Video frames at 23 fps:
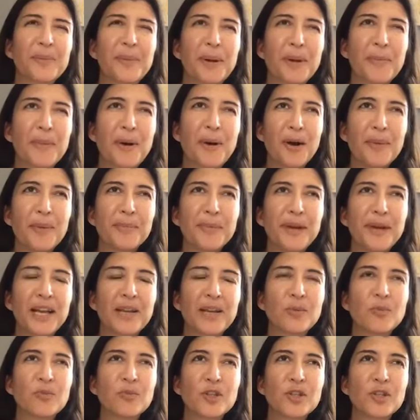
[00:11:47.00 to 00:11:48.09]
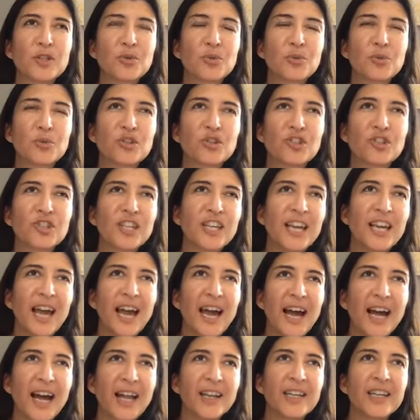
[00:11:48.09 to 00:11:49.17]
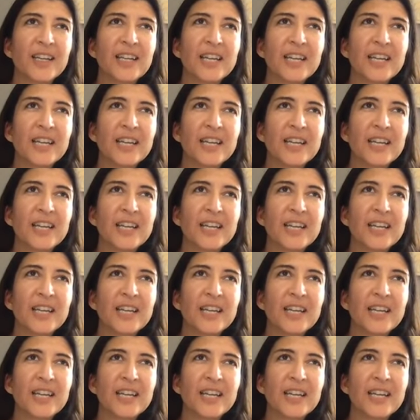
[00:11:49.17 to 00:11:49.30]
my mom and the tools she had.